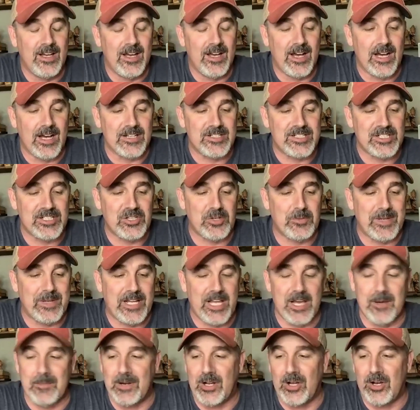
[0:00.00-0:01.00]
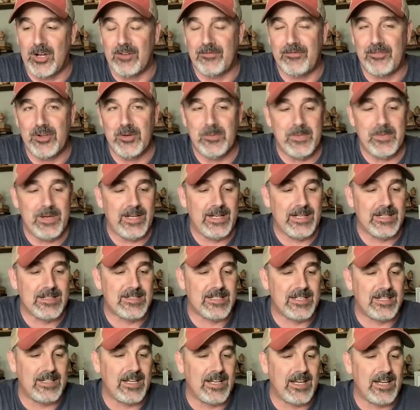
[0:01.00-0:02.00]
Uh, she's going to be coming on a few minutes
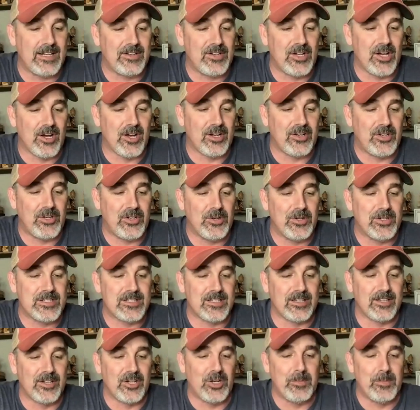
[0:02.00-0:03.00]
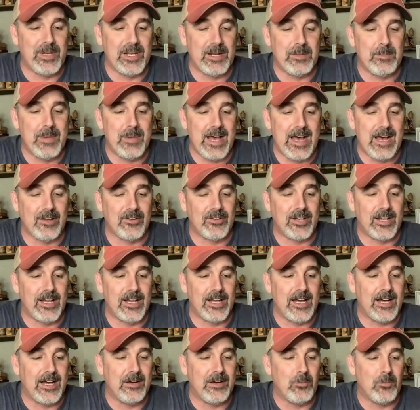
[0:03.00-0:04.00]
and uh, talking to us a little bit about
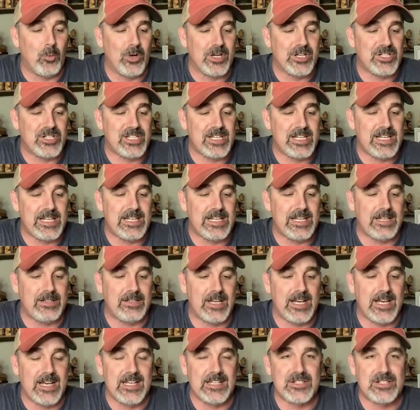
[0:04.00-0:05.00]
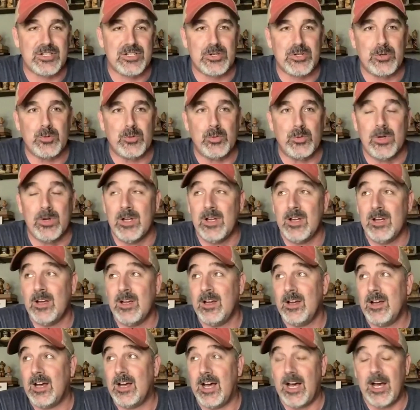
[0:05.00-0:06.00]
uh, what she does to
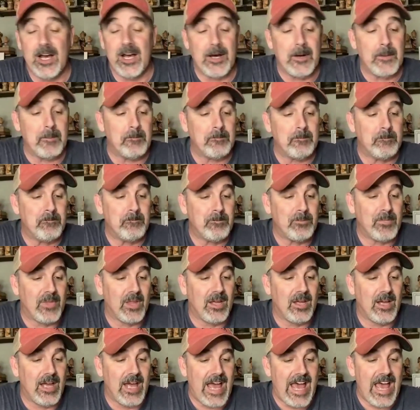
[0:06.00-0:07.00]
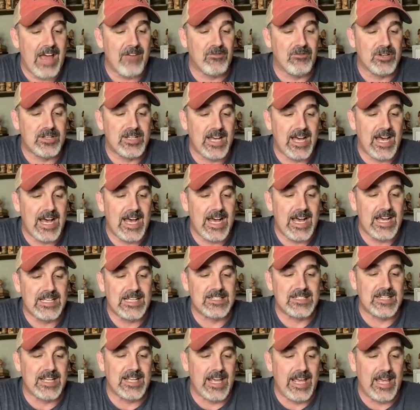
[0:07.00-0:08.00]
um,
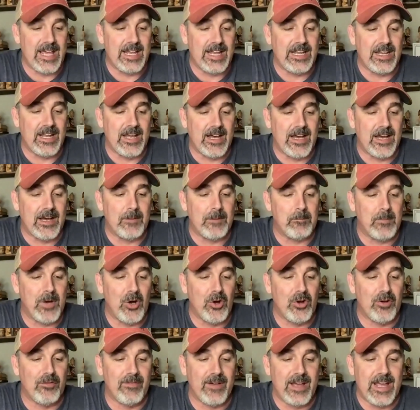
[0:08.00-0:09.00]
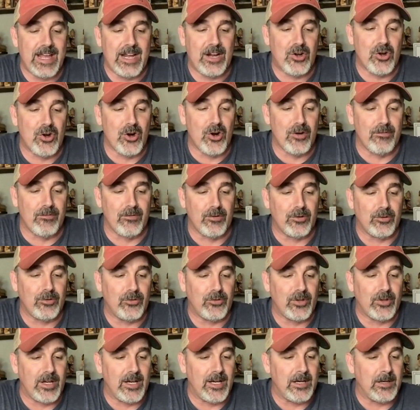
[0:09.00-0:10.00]
advertise and uh, motivate carvers.
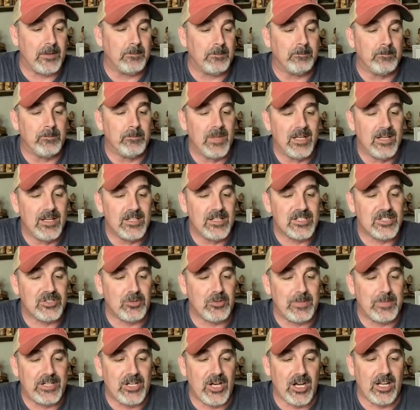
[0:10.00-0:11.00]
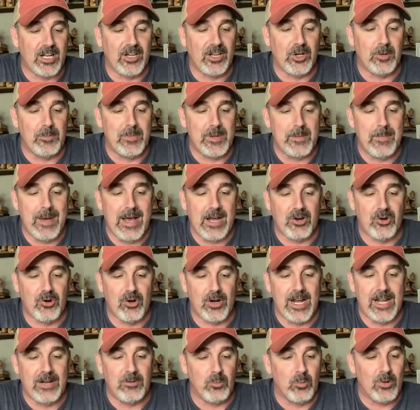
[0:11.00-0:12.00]
Um, she's going to be talking a little bit about
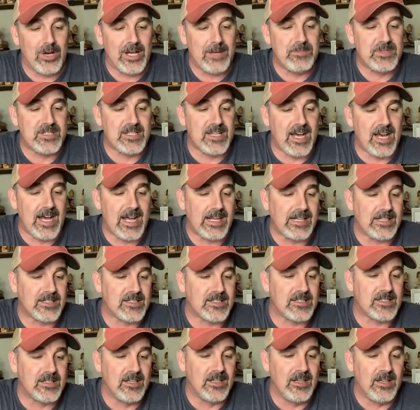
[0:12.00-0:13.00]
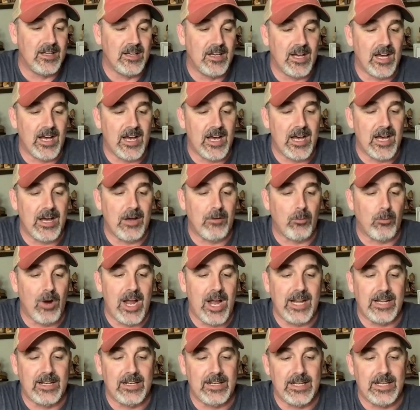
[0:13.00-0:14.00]
creating websites, uh,
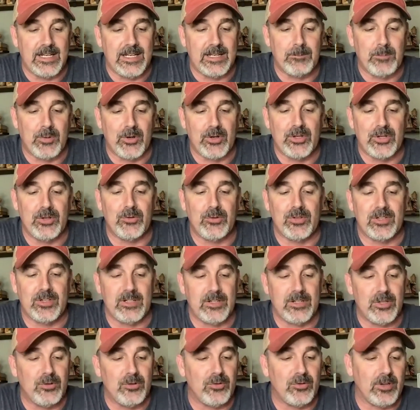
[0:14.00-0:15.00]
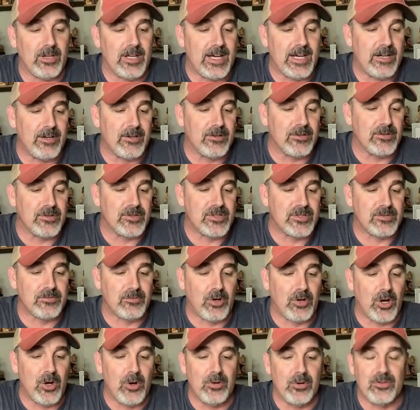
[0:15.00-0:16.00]
writing and producing newsletters,
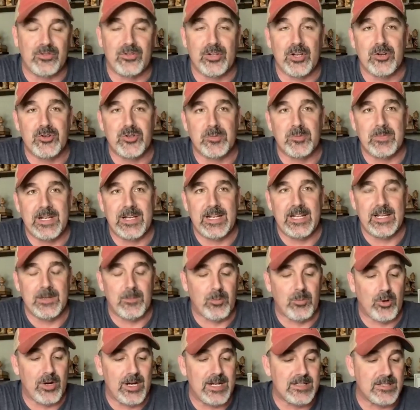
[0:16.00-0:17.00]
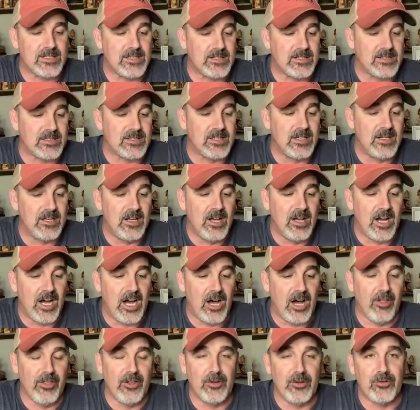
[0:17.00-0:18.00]
growing social media presence,
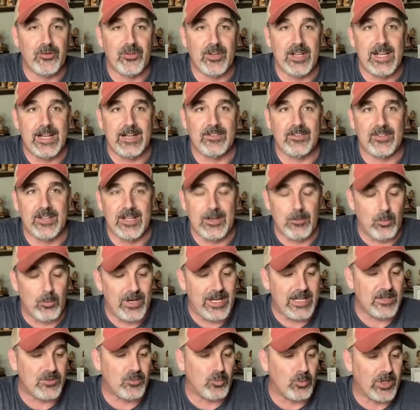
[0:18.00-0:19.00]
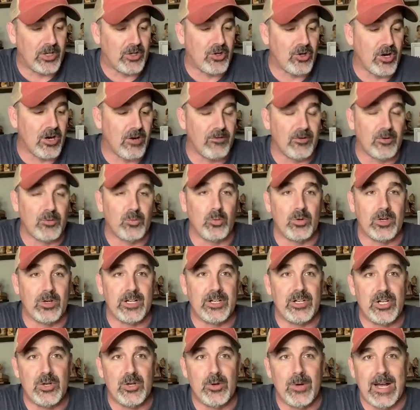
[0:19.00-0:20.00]
all those things that we as wood carvers want to
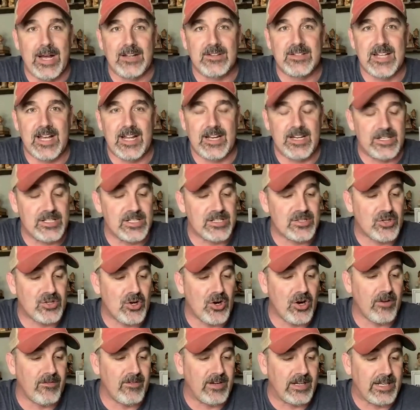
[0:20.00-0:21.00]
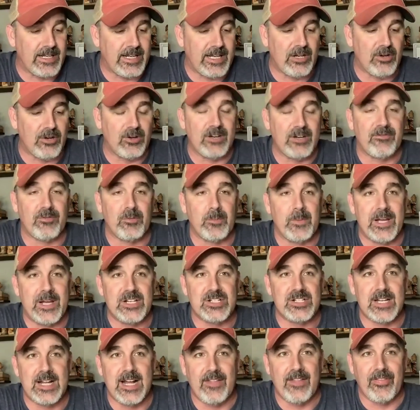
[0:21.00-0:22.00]
do outside of just carving to get our
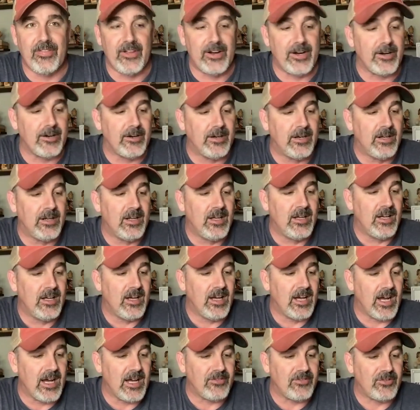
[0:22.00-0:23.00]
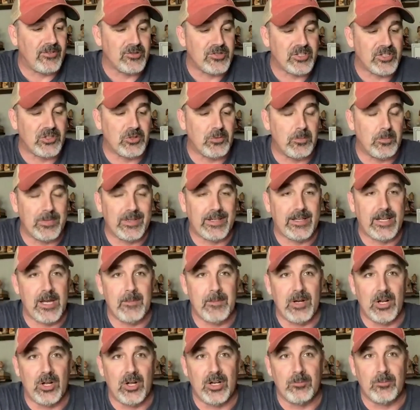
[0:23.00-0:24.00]
information out there uh, so she's going to be
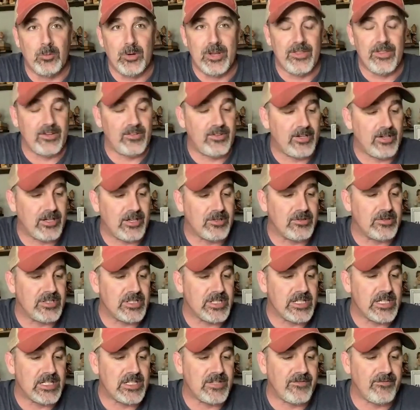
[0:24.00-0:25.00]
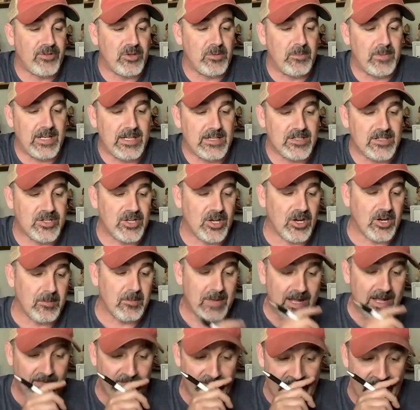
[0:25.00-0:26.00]
coming on with us here in just a few minutes to talk
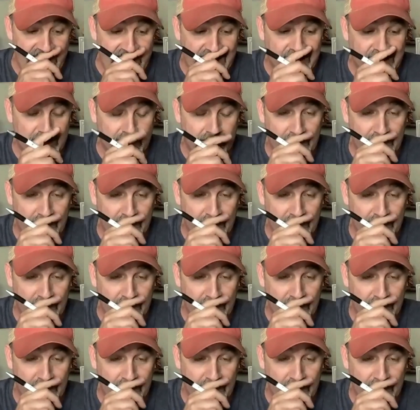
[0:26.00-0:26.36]
about that.